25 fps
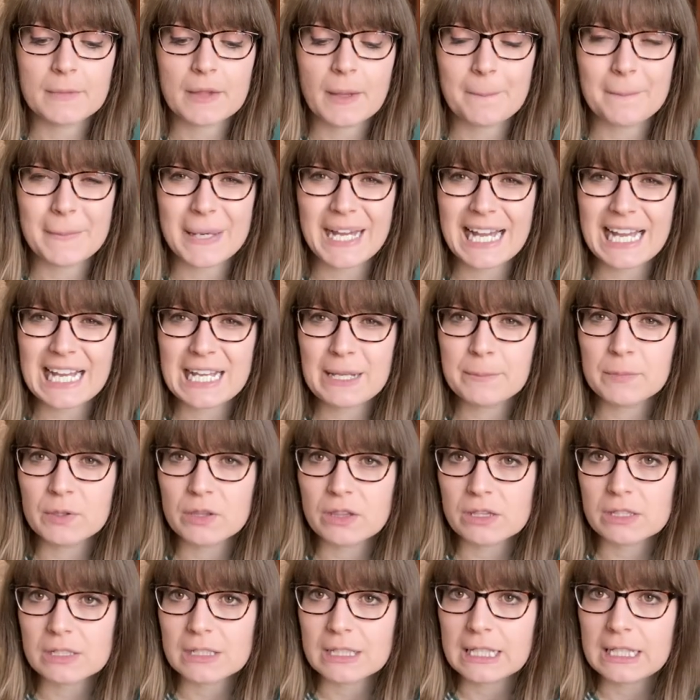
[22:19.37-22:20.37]

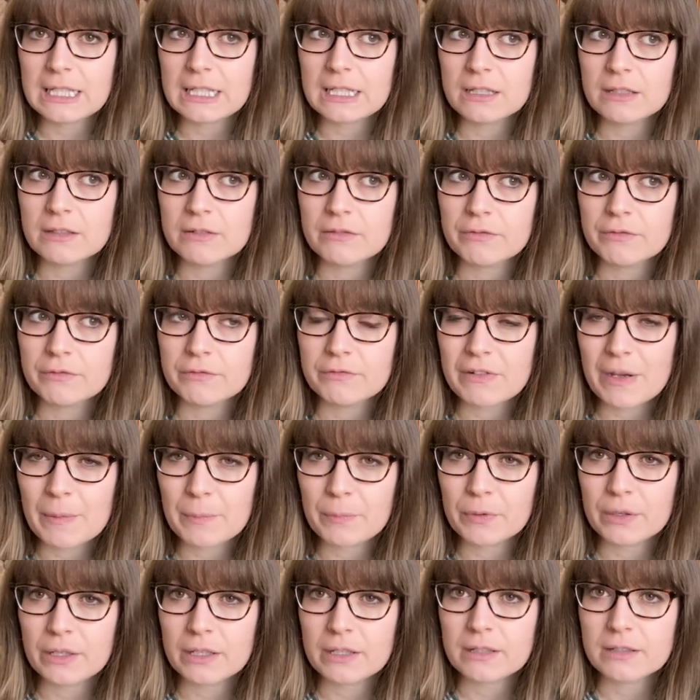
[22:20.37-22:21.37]
bi-monthly
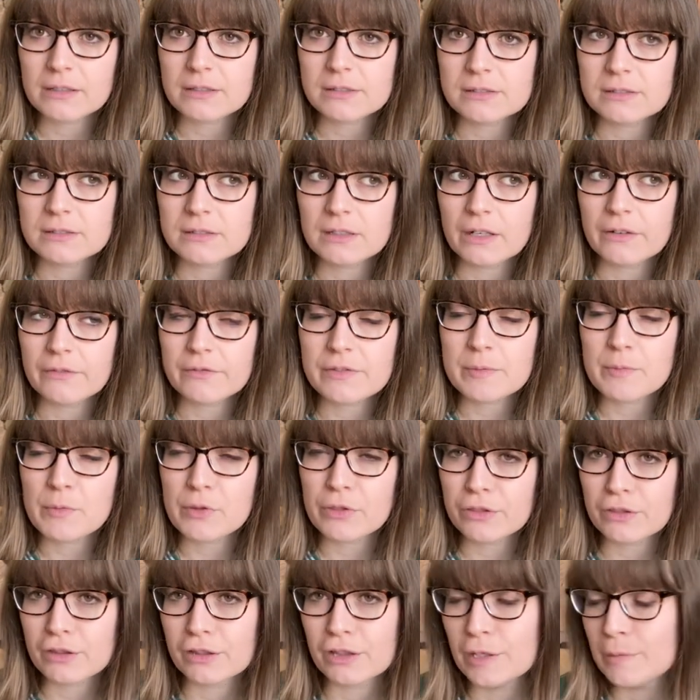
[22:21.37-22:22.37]
fabric of the
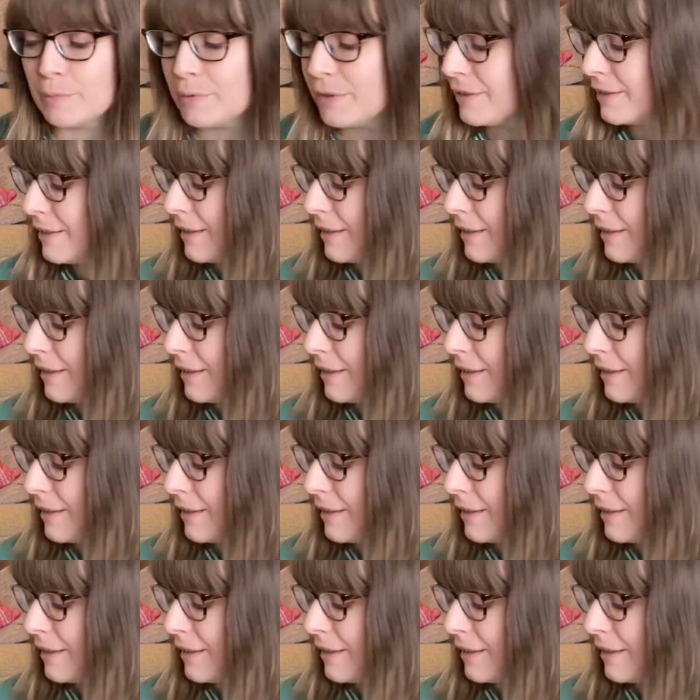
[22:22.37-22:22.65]
month club.